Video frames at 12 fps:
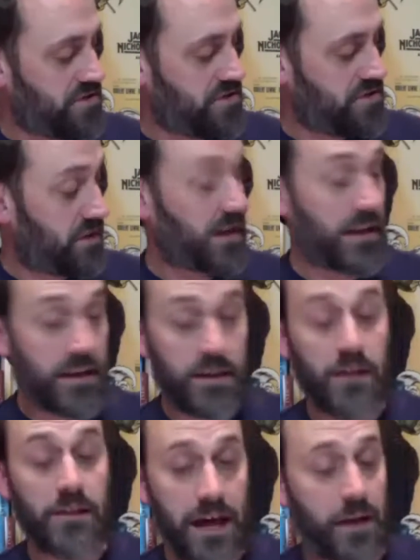using again
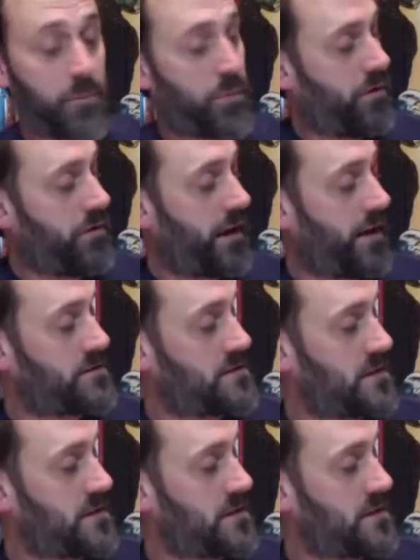a lot of pronouns.